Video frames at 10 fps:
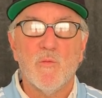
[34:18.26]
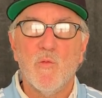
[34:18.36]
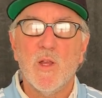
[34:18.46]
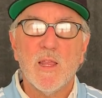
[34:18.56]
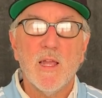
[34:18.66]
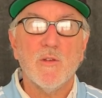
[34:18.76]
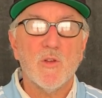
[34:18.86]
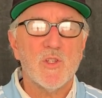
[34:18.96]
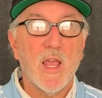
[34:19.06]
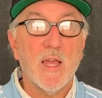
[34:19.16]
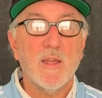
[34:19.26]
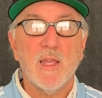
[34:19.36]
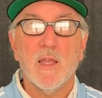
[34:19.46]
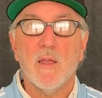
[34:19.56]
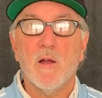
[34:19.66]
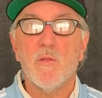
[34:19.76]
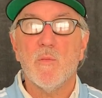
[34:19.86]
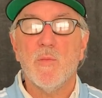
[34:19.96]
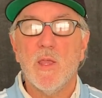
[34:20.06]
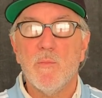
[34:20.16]
really understanding
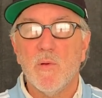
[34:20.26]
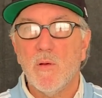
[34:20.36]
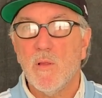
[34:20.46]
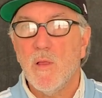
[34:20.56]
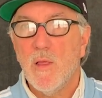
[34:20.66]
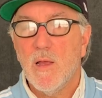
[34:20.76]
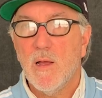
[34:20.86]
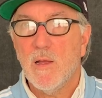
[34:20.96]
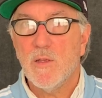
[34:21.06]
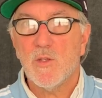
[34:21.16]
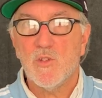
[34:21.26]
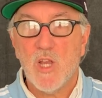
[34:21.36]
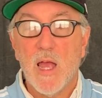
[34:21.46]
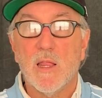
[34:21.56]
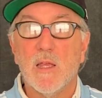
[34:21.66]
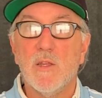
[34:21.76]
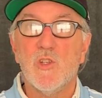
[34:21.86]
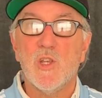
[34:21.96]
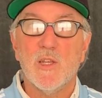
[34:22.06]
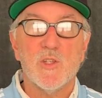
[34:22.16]
other people is a
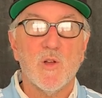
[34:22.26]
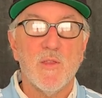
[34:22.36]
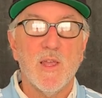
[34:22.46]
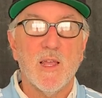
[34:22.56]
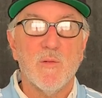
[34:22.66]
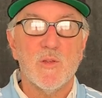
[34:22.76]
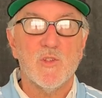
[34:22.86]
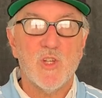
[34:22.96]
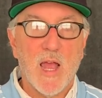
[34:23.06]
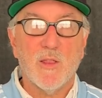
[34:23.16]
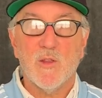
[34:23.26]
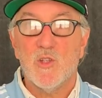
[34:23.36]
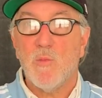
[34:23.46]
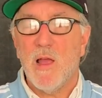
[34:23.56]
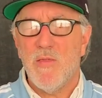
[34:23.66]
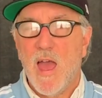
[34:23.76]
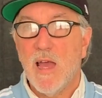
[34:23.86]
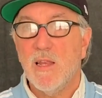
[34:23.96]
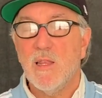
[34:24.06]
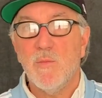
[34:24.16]
challenge, and so I think I was challenged by
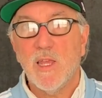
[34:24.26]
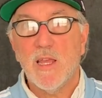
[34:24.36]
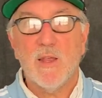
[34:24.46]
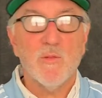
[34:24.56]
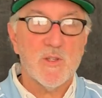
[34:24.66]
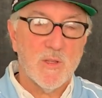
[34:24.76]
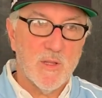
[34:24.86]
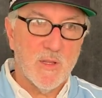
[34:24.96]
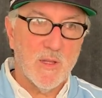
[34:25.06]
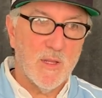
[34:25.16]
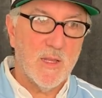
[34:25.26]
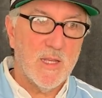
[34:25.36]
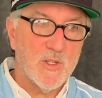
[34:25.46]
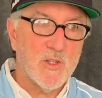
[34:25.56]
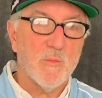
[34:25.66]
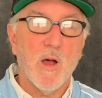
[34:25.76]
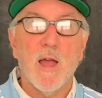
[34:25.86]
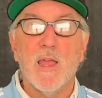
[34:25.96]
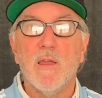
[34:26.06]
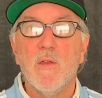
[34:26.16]
that in the beginning, which leads to
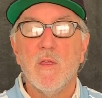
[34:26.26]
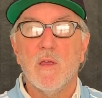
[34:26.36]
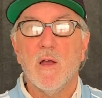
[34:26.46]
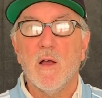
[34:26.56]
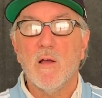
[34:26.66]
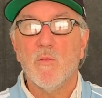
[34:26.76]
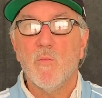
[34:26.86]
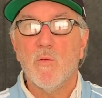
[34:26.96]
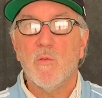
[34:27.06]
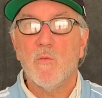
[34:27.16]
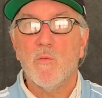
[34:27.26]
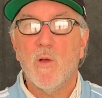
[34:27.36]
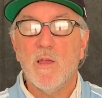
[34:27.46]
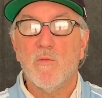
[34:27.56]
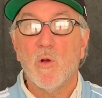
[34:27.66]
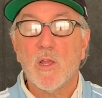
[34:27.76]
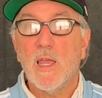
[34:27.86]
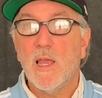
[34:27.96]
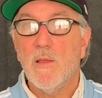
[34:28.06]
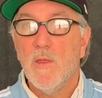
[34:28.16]
my way of
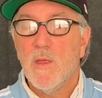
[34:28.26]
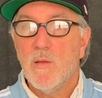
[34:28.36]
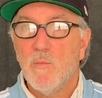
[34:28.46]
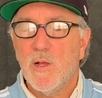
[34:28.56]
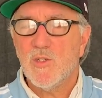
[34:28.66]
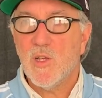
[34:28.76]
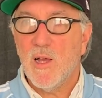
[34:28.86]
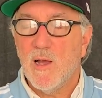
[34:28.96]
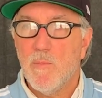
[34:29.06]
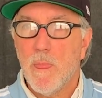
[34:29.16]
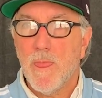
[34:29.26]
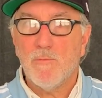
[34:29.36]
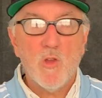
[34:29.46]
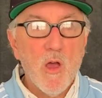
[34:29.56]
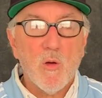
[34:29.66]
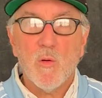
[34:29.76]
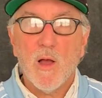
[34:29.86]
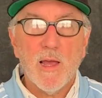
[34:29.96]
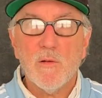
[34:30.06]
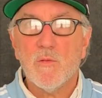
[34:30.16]
working. But no,
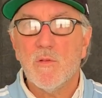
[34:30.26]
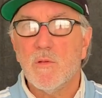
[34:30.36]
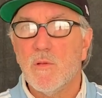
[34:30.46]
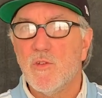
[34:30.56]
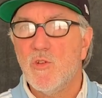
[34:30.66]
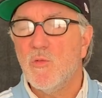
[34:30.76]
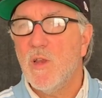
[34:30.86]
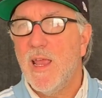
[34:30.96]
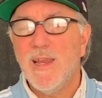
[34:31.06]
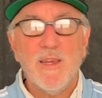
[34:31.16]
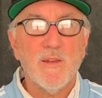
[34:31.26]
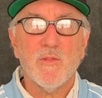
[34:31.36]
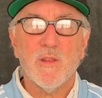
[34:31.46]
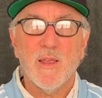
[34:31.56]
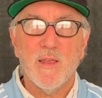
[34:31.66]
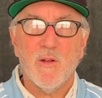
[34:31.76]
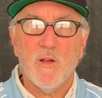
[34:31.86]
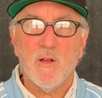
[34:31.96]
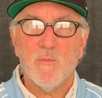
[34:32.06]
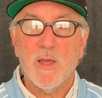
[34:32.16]
I don't shoot any differently at
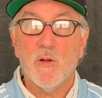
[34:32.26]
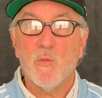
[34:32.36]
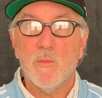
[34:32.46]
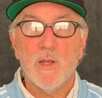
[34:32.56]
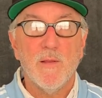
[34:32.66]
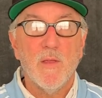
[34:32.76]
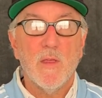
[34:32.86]
all, men or women.